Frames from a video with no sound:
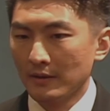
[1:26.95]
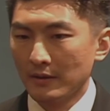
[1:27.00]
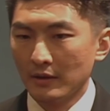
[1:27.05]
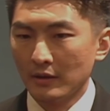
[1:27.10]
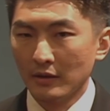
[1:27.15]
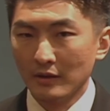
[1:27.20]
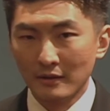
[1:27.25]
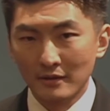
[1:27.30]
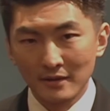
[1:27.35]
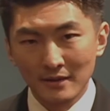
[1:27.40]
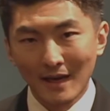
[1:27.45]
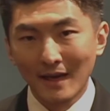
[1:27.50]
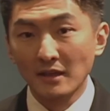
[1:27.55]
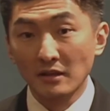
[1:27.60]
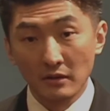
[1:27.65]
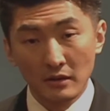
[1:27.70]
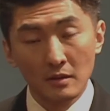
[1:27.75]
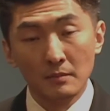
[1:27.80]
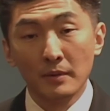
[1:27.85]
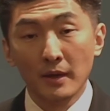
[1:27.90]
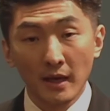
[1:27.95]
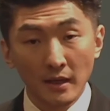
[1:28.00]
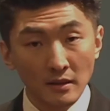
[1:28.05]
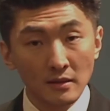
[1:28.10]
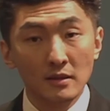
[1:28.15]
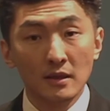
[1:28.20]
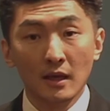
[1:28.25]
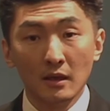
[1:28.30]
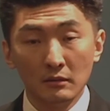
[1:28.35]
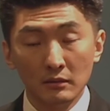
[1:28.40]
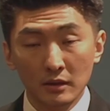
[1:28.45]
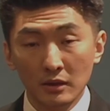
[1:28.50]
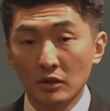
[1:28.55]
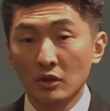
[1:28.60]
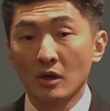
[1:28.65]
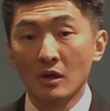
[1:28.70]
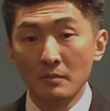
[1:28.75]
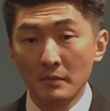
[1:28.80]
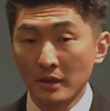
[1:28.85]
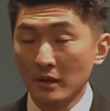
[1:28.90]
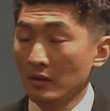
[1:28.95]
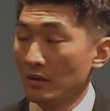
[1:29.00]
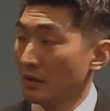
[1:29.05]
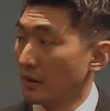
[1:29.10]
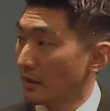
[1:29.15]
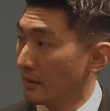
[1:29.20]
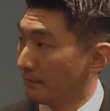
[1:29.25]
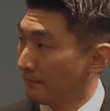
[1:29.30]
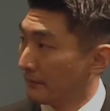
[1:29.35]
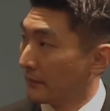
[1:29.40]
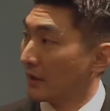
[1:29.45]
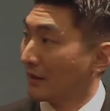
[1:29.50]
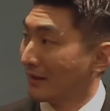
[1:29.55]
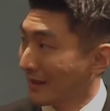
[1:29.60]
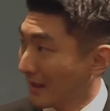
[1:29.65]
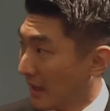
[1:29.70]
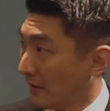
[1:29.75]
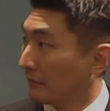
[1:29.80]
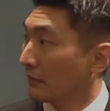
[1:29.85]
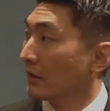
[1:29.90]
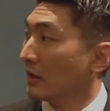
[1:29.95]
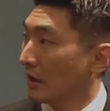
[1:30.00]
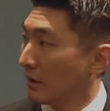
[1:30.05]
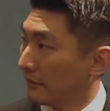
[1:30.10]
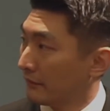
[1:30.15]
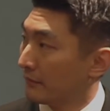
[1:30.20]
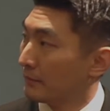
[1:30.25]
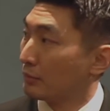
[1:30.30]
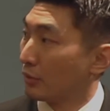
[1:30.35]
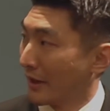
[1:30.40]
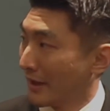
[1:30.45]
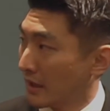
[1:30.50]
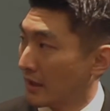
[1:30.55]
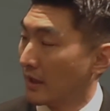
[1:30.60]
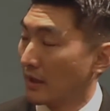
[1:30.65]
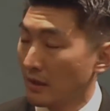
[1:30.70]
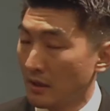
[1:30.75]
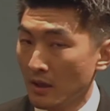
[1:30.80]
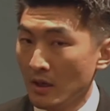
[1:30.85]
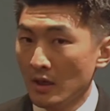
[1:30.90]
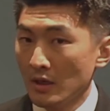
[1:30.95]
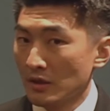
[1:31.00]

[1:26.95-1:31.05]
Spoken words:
the size of the pegs, that will determine the level of breaking.